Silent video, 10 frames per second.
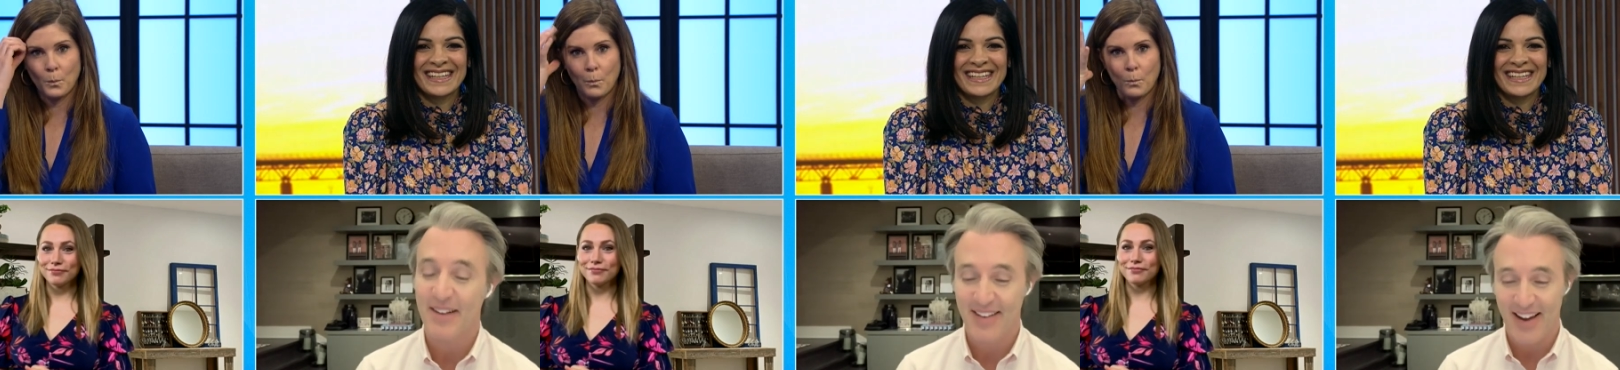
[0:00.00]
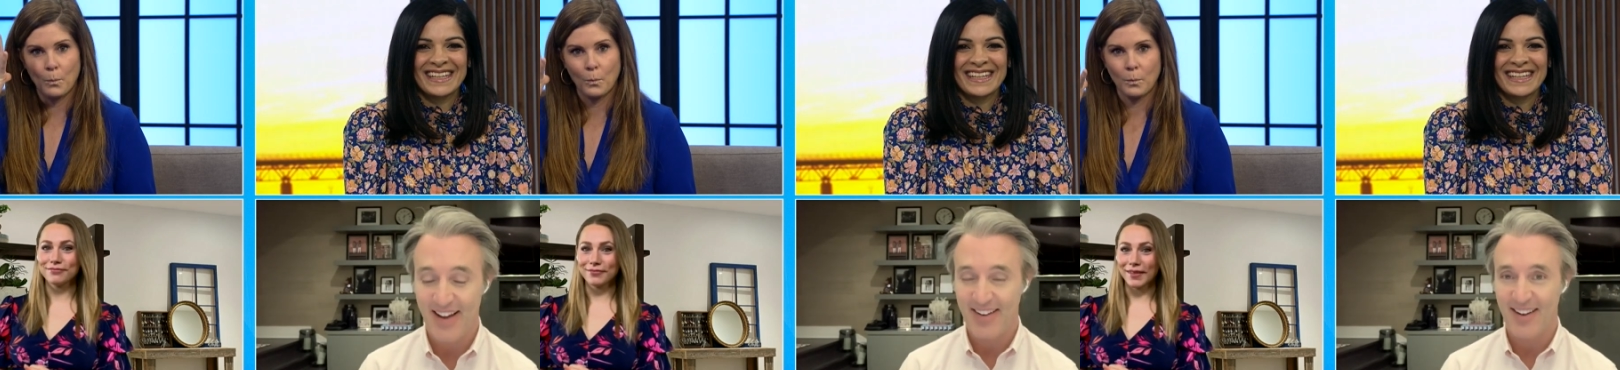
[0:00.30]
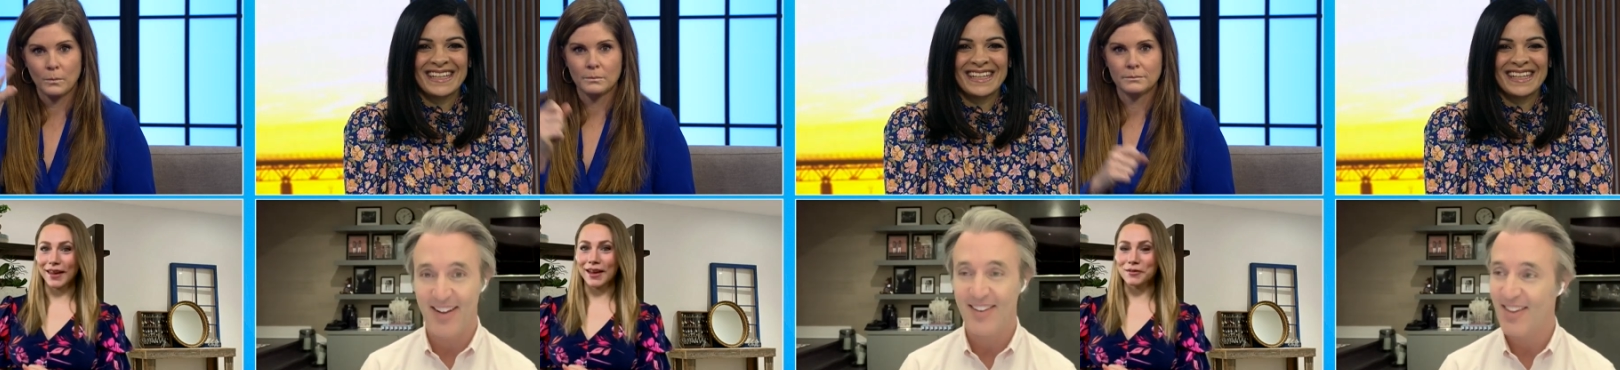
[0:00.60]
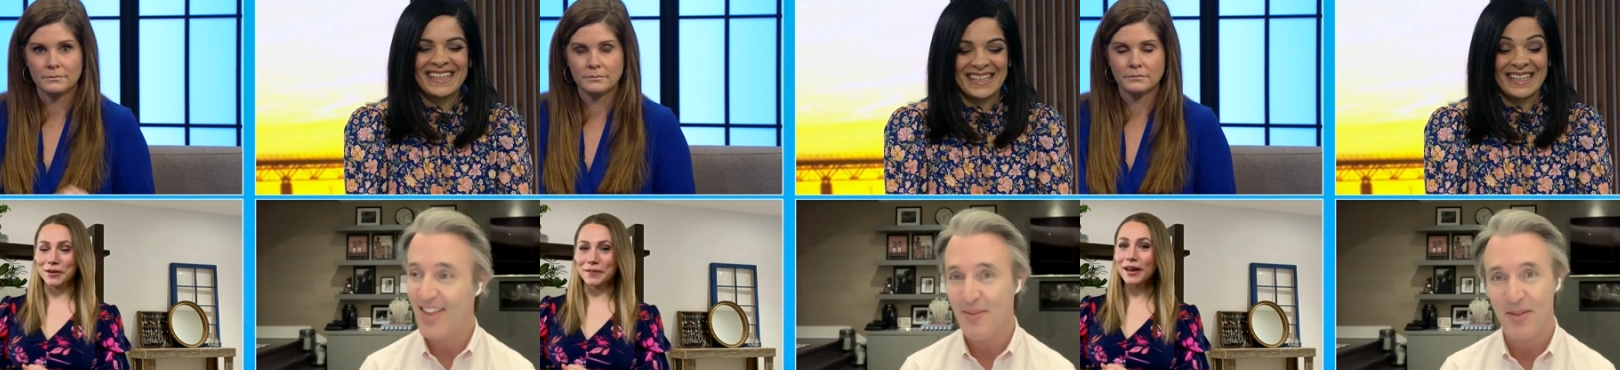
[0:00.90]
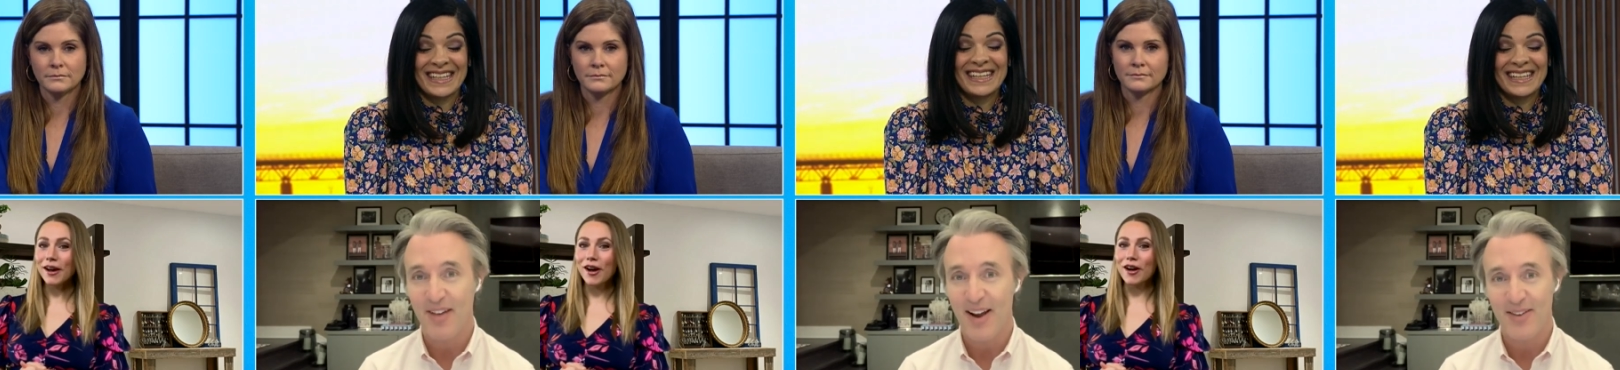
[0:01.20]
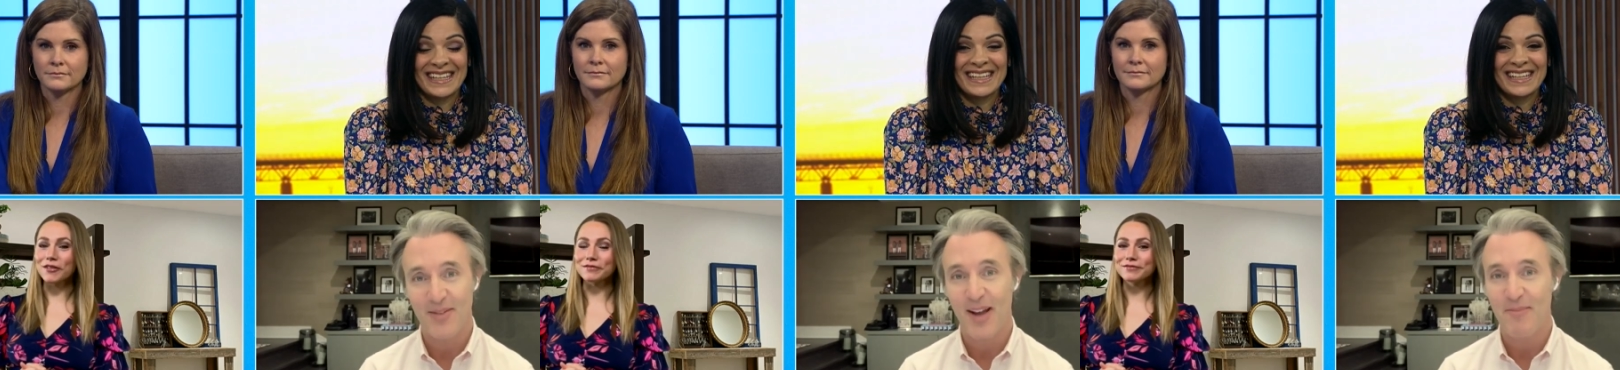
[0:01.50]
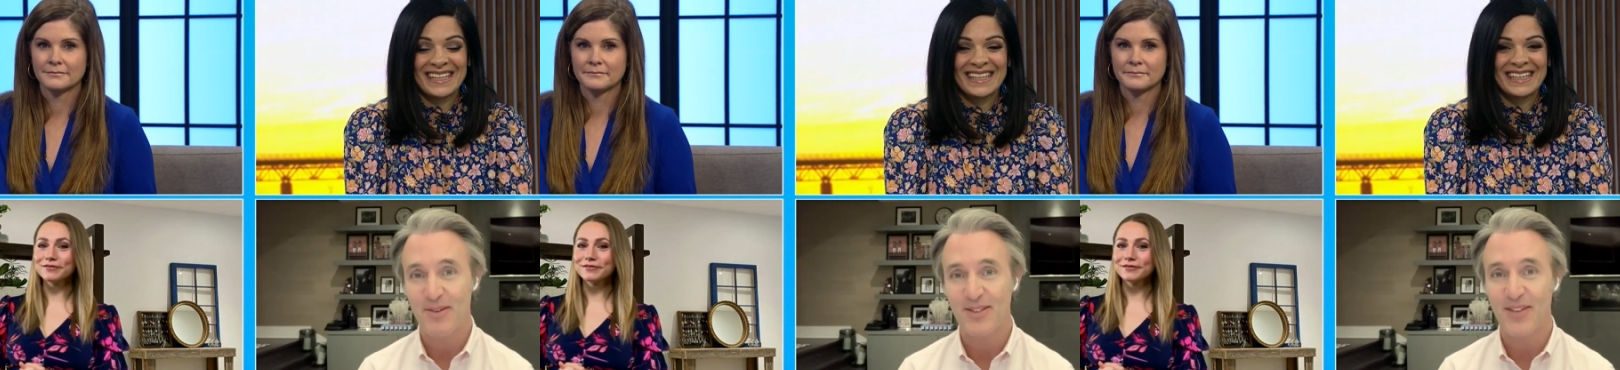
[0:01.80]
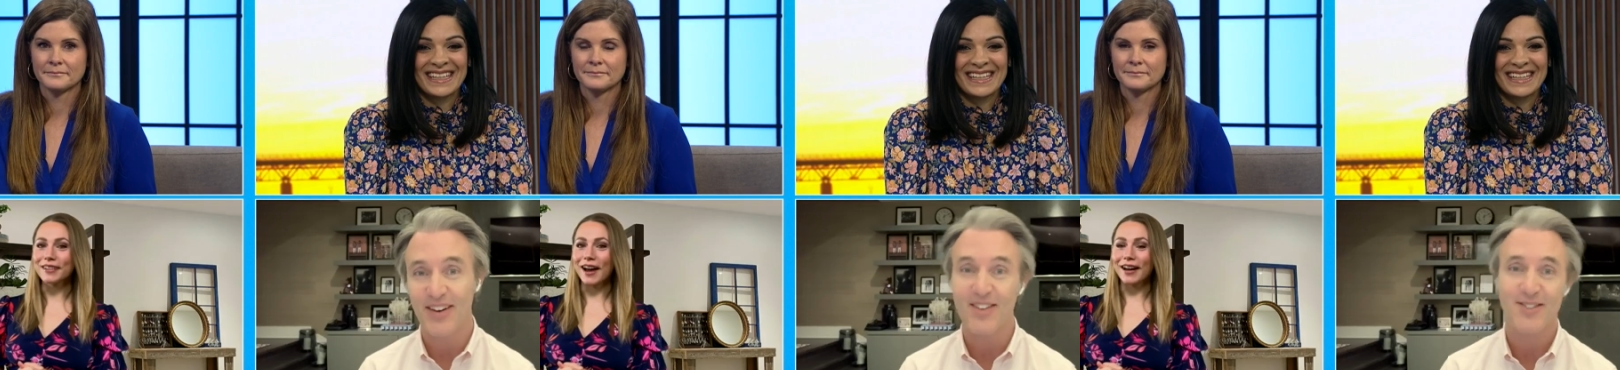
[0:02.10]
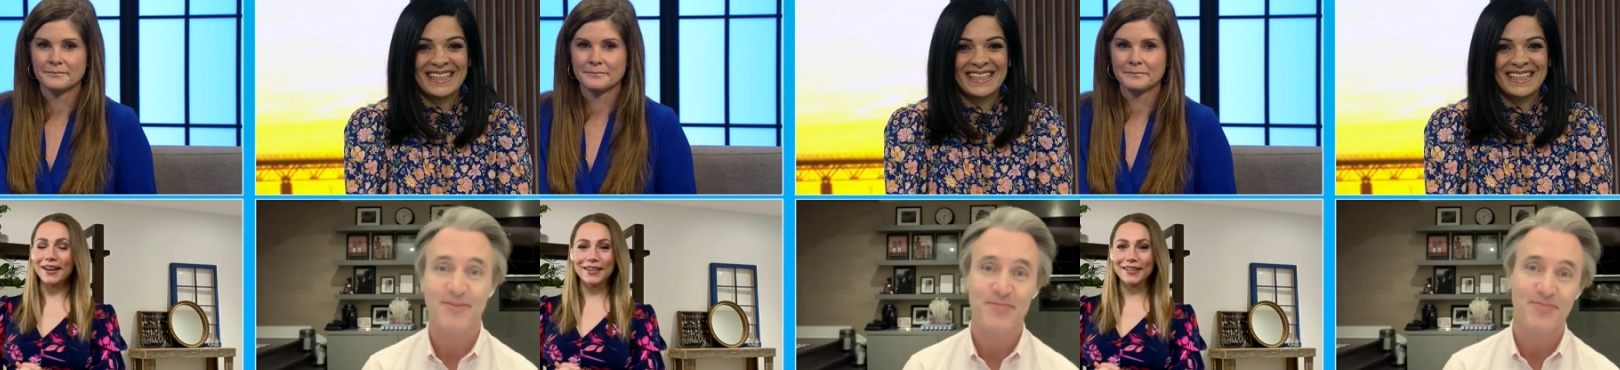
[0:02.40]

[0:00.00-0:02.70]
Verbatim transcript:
Speaker 1: But uh, un until then, we've home. got we got perseverance.